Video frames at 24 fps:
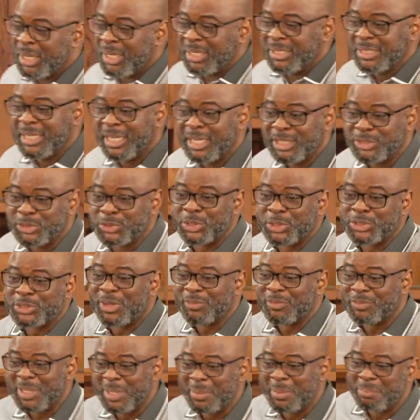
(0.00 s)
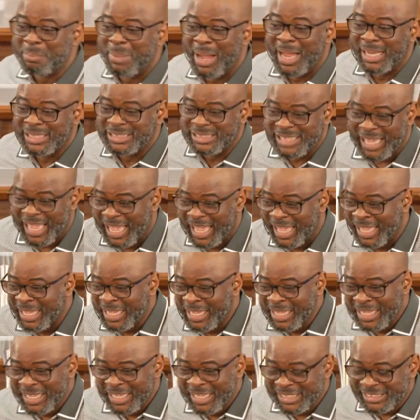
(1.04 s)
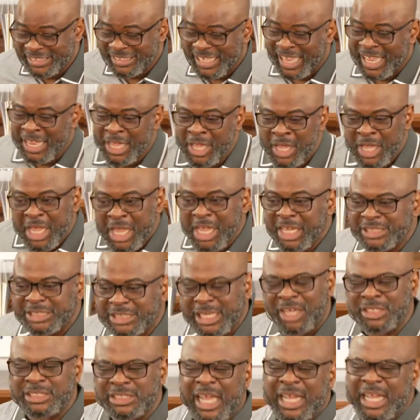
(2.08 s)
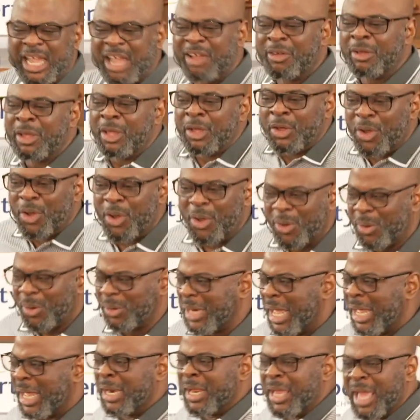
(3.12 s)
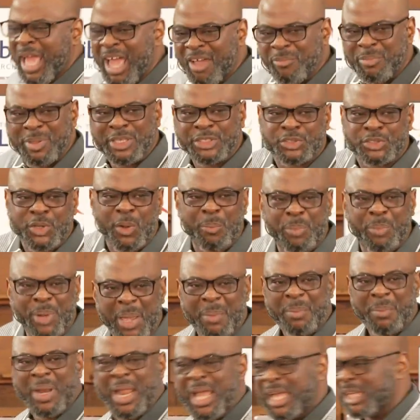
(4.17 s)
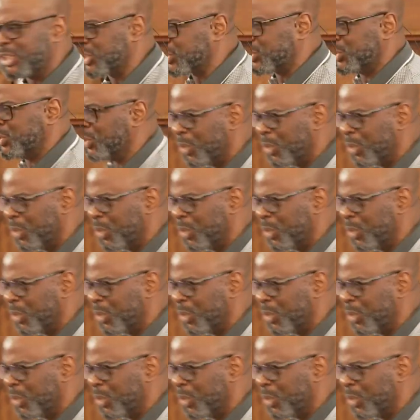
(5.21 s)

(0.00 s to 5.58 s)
The truth of the matter is that it sounds like I've been so blameless, you